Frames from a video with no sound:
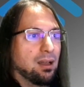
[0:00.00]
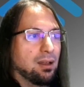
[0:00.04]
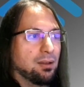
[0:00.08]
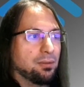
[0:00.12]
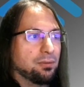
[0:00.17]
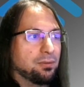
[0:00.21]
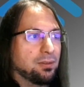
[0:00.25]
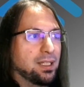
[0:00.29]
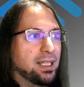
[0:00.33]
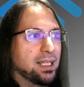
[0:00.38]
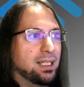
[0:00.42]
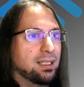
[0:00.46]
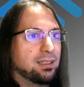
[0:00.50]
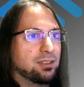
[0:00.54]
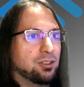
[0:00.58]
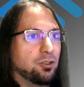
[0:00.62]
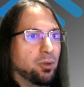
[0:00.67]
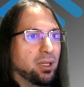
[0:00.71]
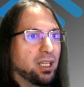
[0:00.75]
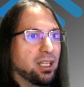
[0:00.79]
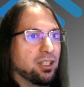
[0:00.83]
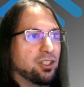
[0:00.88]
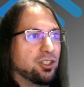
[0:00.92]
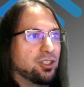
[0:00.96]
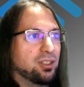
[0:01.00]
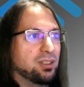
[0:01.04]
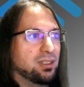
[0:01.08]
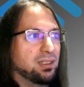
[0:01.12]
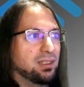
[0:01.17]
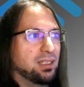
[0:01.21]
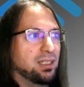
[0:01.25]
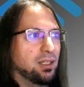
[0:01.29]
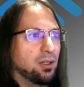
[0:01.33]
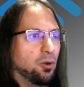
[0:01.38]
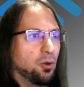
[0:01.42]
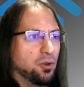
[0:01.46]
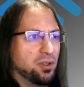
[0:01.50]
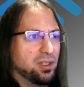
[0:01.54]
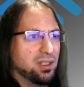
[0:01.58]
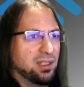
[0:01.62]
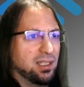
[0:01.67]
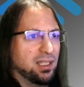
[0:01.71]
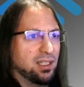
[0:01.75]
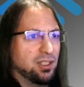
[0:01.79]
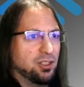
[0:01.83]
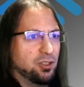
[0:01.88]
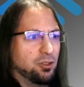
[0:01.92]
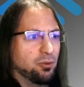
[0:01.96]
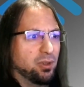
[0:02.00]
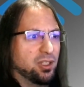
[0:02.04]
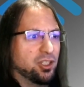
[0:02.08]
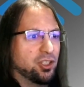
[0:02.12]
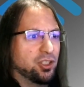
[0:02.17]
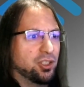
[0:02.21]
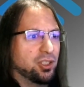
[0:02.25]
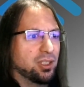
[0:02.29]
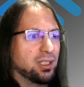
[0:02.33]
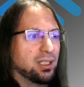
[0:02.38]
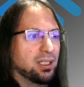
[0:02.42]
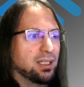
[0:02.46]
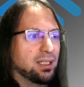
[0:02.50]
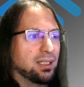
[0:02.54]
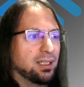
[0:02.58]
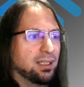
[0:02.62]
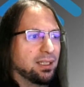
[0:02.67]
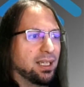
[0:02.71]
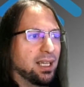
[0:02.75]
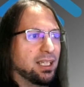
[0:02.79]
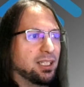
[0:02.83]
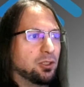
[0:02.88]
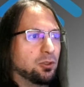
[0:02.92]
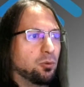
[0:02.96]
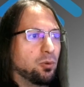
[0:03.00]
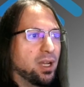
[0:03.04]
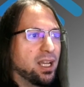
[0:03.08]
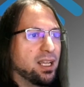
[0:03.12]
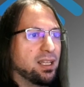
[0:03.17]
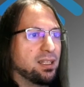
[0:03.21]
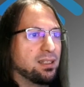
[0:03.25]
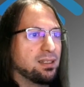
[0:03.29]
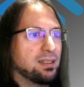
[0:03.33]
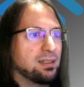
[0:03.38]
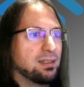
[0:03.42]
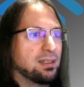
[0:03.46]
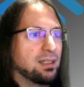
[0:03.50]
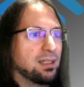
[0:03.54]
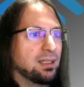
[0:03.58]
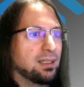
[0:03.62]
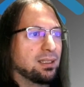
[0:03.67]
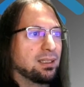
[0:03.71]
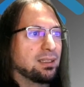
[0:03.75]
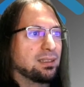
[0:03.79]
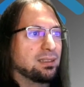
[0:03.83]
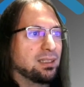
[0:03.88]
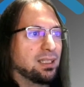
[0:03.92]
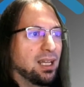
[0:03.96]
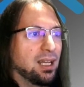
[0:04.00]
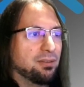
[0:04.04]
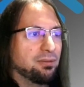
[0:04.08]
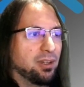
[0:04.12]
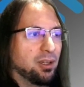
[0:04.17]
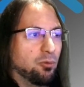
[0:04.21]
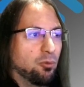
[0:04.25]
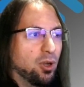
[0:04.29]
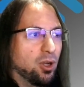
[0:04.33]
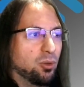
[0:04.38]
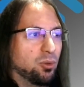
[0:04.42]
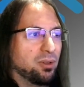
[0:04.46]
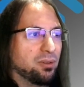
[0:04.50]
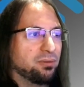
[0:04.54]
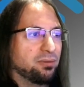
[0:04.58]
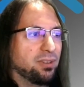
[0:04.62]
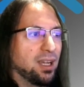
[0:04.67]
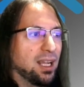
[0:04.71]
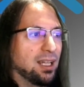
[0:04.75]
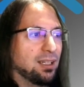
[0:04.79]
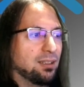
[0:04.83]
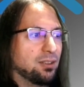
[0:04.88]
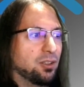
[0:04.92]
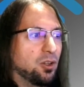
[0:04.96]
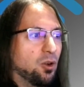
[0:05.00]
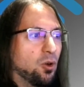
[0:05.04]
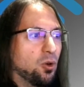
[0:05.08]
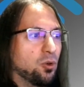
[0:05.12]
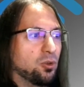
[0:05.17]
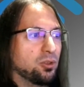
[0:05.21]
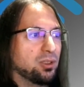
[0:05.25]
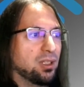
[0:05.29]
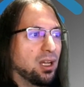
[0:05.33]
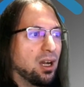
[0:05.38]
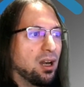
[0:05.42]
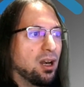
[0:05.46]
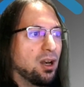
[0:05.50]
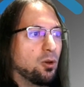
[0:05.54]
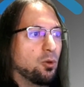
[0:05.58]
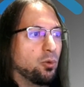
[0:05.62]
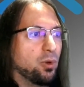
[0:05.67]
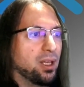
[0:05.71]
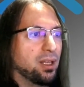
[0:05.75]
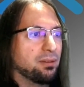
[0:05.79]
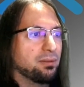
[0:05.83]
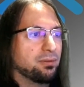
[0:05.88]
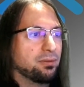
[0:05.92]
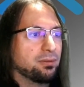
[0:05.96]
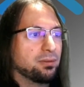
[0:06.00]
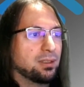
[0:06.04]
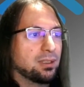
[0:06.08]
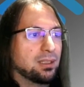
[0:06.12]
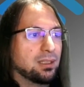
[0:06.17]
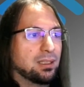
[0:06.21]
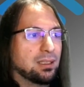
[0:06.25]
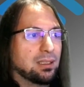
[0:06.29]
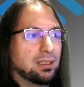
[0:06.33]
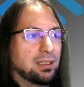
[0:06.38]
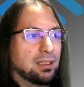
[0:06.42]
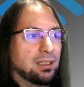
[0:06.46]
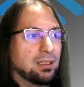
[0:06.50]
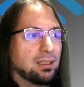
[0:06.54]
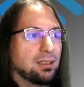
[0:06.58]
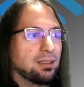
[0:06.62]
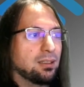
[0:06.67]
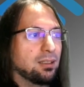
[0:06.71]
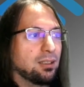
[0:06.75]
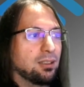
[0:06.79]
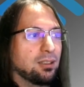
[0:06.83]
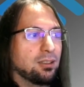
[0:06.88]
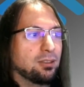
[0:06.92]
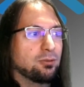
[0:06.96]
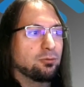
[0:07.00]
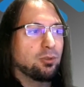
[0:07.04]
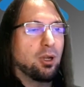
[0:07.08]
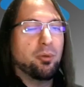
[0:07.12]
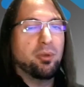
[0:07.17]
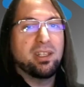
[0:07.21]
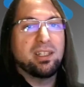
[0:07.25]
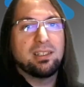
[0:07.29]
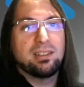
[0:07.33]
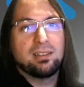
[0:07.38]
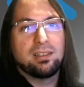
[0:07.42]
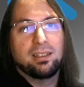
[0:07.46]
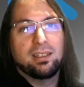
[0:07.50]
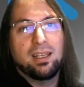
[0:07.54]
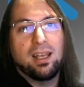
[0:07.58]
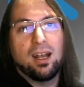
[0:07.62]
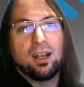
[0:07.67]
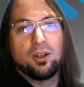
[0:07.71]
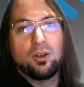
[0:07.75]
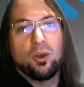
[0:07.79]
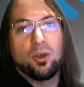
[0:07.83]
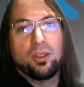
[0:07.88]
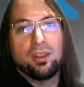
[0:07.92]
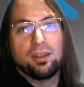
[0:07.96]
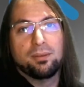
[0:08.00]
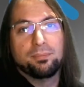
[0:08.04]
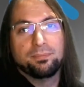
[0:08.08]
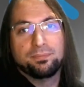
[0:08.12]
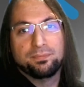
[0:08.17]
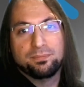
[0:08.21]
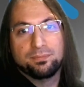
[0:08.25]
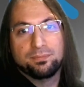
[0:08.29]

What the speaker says: Flick, so we can see hosting, storage, gateways. Yeah, they work with Filecoin or with where is Yagon?